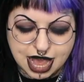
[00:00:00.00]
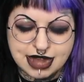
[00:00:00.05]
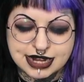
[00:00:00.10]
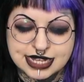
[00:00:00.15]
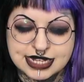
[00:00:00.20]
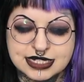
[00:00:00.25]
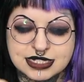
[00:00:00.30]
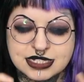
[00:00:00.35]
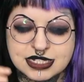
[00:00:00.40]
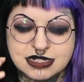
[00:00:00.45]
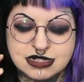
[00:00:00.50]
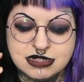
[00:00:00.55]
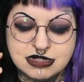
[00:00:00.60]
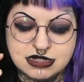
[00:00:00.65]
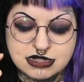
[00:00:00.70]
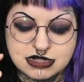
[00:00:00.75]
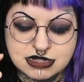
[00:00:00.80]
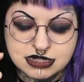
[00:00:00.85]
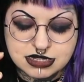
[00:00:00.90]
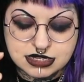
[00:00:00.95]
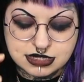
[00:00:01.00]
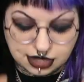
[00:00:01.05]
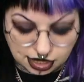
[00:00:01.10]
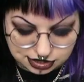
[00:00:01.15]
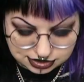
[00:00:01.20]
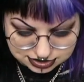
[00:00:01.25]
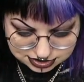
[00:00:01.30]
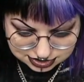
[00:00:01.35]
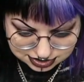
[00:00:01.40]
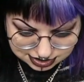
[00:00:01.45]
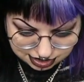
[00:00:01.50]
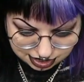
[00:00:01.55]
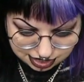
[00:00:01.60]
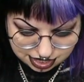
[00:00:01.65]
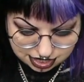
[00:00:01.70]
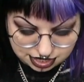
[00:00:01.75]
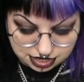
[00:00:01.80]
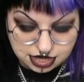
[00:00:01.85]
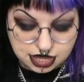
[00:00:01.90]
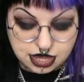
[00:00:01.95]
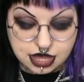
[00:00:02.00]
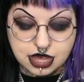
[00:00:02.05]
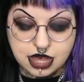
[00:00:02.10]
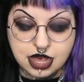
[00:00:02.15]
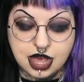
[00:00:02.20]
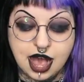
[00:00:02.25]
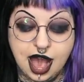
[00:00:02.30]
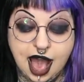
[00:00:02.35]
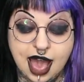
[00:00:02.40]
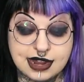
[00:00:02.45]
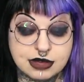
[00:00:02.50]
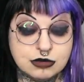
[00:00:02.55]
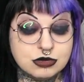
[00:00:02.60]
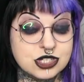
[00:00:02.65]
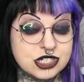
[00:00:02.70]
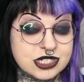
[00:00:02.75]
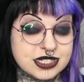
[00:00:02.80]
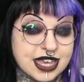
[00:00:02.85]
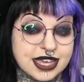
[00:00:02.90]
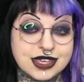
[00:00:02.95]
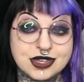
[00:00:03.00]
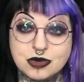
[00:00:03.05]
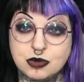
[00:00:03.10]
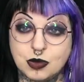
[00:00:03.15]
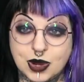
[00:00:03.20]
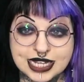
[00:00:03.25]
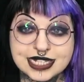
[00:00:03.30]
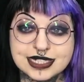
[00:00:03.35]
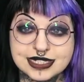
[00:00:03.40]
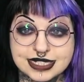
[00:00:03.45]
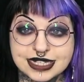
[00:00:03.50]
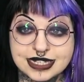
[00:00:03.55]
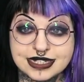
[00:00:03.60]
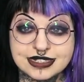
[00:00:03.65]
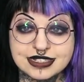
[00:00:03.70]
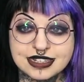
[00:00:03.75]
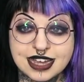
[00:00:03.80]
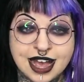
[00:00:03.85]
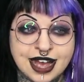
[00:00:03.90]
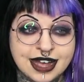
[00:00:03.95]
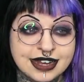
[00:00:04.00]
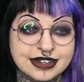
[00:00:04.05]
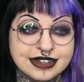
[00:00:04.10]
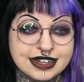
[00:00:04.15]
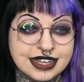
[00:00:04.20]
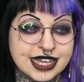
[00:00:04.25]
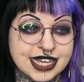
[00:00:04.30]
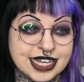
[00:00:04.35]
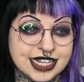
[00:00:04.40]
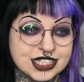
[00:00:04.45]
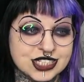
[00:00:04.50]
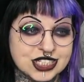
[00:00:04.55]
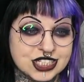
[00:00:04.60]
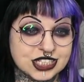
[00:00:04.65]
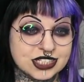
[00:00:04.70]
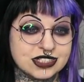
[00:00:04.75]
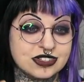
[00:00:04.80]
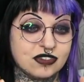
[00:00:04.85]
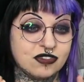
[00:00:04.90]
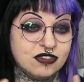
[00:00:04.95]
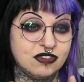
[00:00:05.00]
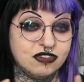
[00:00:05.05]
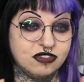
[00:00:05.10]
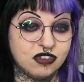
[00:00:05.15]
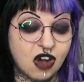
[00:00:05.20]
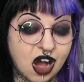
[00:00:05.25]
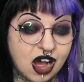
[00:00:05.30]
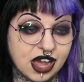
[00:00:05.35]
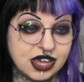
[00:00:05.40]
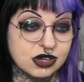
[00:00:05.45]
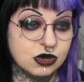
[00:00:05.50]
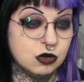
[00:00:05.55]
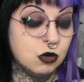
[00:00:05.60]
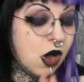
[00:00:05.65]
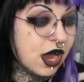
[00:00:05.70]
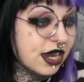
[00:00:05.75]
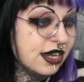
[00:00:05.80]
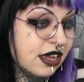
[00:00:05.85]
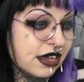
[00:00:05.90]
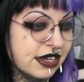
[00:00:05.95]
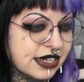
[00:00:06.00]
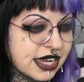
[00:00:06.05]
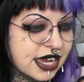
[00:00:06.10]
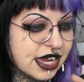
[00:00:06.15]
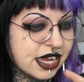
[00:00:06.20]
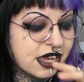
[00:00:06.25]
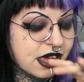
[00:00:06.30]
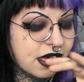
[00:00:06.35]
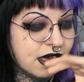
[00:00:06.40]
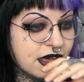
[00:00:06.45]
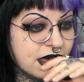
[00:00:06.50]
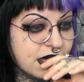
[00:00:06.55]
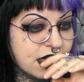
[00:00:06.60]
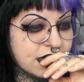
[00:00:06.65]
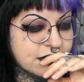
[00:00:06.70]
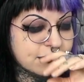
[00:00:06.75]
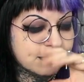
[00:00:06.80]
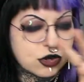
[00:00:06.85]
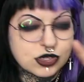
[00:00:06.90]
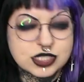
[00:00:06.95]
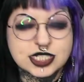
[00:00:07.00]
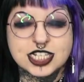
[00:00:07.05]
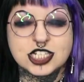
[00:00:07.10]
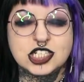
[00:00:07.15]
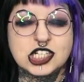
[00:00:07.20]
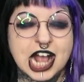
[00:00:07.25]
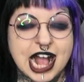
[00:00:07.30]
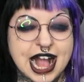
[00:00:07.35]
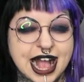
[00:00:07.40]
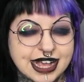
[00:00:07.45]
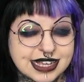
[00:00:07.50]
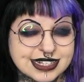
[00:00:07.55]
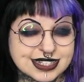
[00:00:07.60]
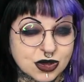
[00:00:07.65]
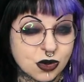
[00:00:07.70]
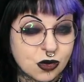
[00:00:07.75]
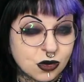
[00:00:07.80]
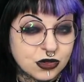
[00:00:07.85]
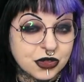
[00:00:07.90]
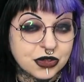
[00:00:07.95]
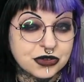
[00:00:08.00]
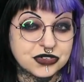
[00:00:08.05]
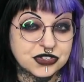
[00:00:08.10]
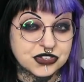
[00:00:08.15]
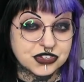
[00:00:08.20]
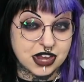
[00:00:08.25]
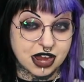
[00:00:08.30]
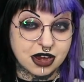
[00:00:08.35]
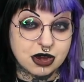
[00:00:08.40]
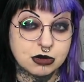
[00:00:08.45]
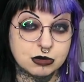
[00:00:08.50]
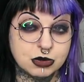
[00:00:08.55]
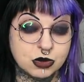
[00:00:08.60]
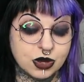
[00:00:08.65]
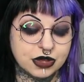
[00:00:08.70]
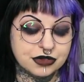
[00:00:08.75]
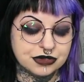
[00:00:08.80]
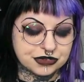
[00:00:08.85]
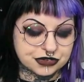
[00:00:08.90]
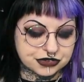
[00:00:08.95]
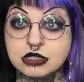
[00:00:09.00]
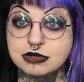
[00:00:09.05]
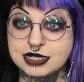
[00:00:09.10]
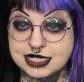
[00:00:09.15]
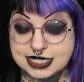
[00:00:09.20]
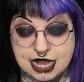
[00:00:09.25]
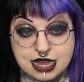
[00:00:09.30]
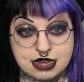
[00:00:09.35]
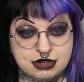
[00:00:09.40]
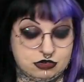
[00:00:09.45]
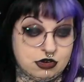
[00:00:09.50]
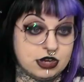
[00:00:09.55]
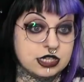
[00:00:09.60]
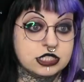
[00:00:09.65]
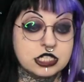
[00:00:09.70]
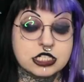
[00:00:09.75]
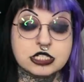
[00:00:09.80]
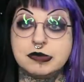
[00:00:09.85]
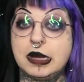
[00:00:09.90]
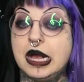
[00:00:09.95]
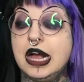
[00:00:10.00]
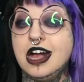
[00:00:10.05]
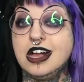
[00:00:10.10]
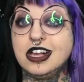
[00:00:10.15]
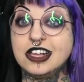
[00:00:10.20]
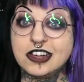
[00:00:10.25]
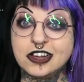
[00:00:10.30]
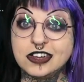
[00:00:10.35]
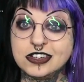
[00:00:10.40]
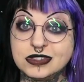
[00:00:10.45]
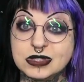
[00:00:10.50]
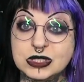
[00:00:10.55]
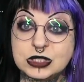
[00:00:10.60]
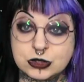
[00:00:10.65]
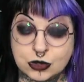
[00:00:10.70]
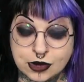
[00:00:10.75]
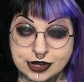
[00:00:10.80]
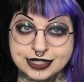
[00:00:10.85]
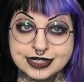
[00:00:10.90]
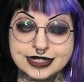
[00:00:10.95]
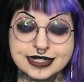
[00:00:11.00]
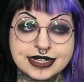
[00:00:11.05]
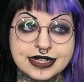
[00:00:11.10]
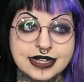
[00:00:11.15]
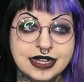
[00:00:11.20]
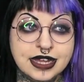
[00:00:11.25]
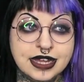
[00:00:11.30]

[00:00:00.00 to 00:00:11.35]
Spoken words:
and it's disgusting and it will just get you wasted and it's just vile. White Lightning, Frosty Jacks, all those terrible ones. We sat in Christchurch Park, got drunk.